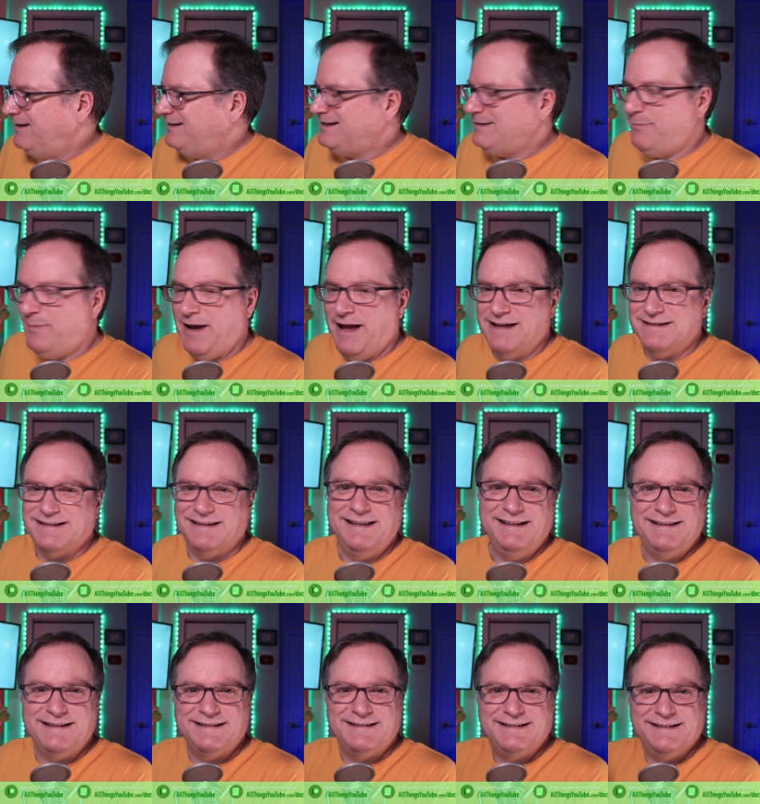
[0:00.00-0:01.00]
Depends. I
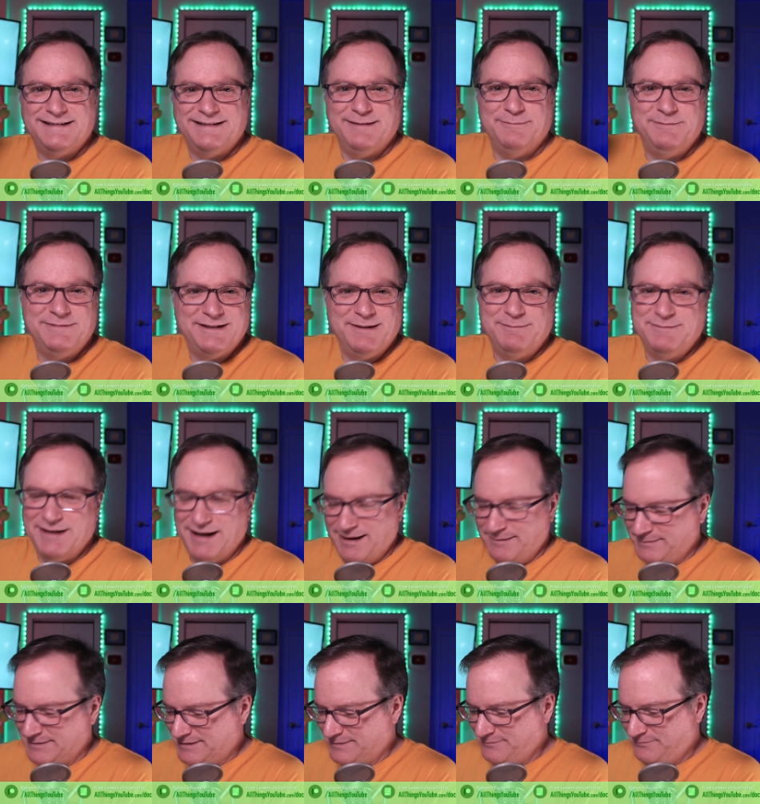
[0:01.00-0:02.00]
think the system
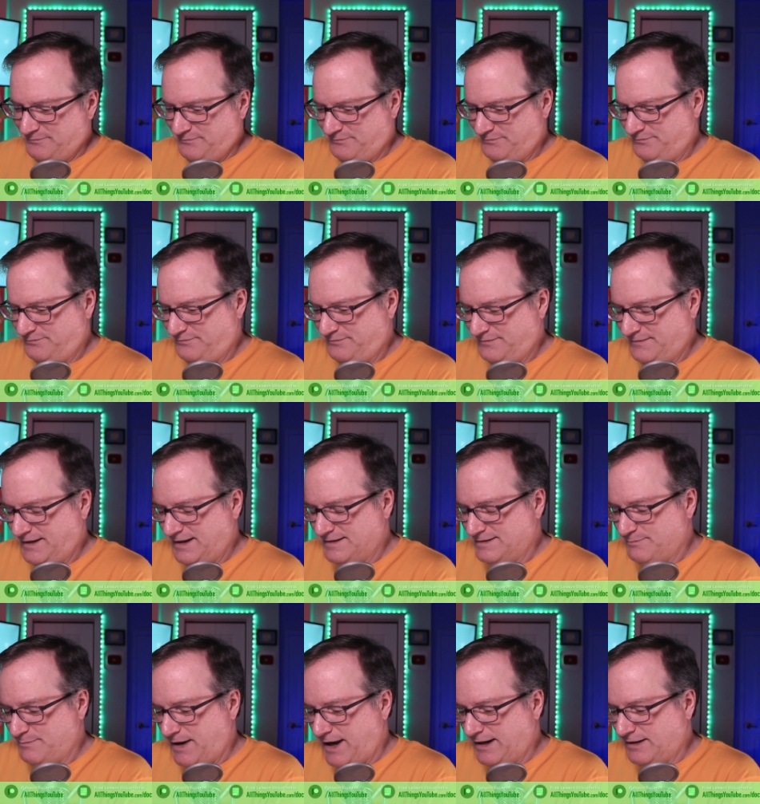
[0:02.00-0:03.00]
sometimes
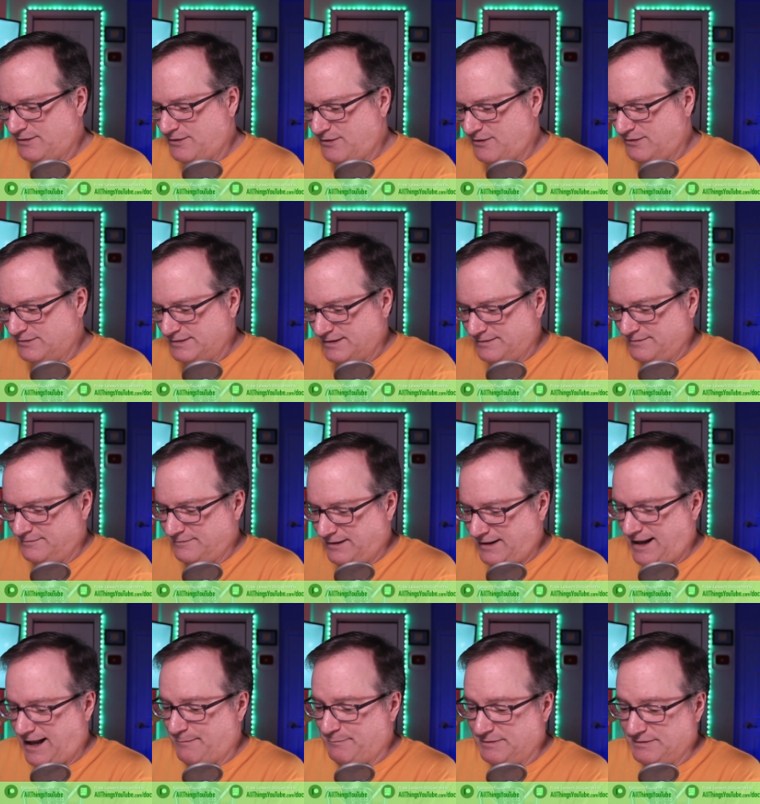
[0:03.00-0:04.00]
gets backlogged and
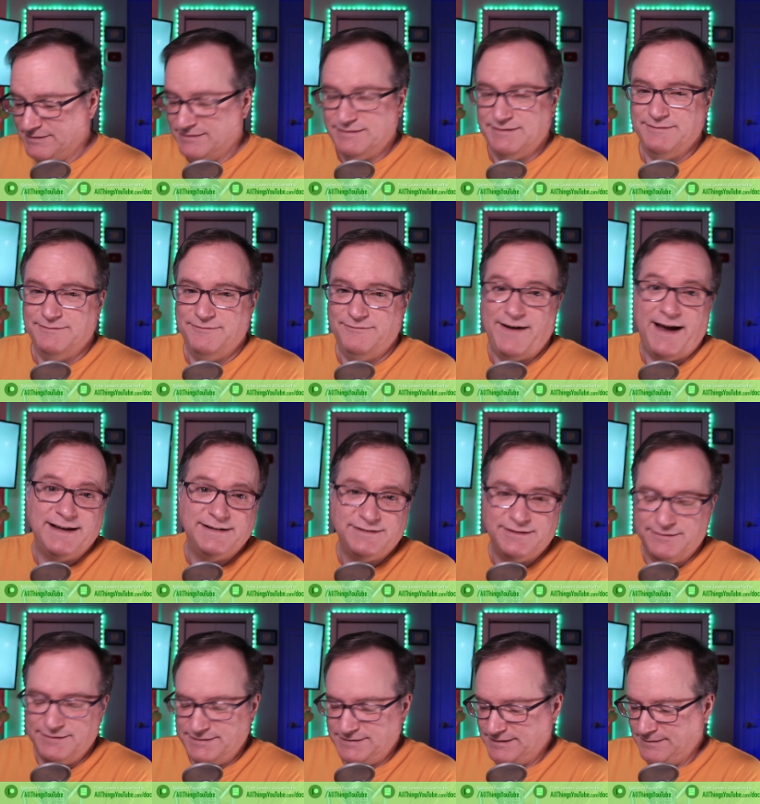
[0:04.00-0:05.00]
it happens
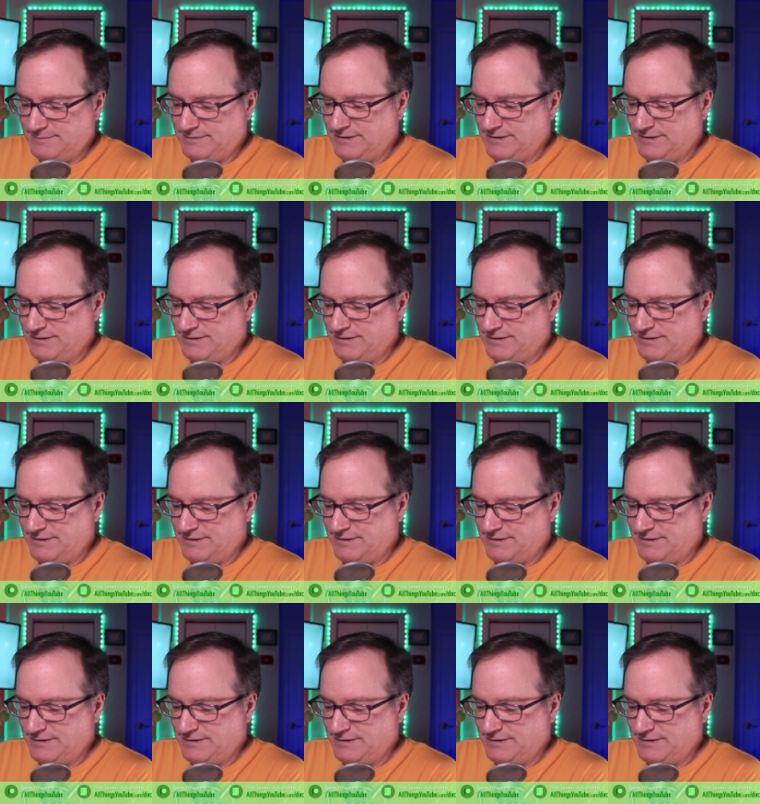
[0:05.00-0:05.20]
faster in some